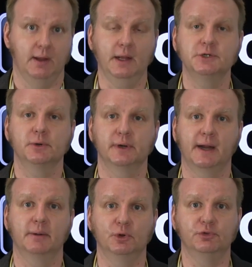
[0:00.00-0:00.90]
Andrew and
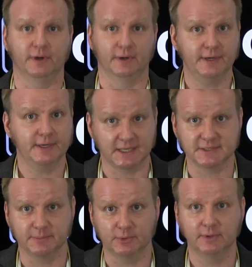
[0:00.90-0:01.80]
I are both very
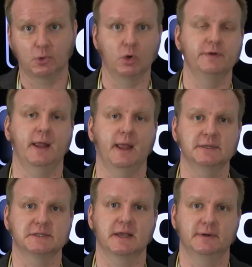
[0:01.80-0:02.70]
accessible, and Corbin
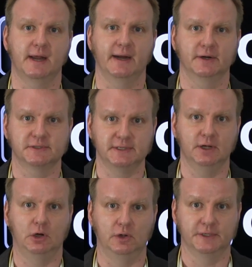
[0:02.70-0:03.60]
hangs out in
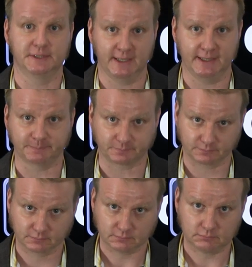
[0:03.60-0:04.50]
IRC all the time.
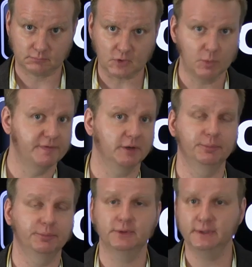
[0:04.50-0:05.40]
We've
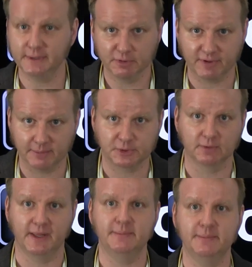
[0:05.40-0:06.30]
completely revamped
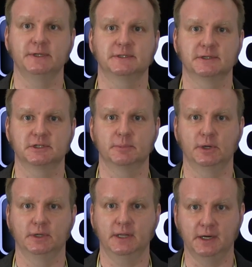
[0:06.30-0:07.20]
our labeling system
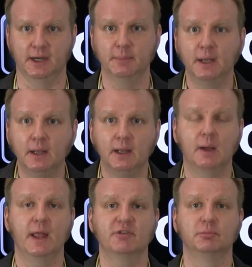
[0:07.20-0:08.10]
on GitHub,
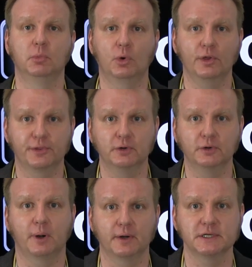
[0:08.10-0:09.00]
and we have more
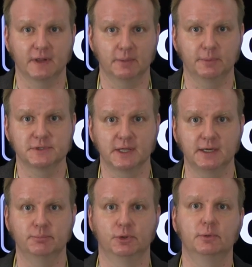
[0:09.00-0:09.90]
third-party developers
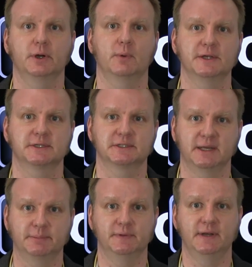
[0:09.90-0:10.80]
getting pull requests
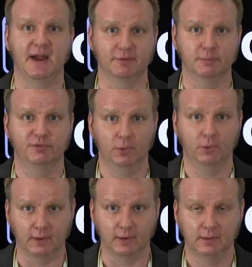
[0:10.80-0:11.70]
accepted than ever before.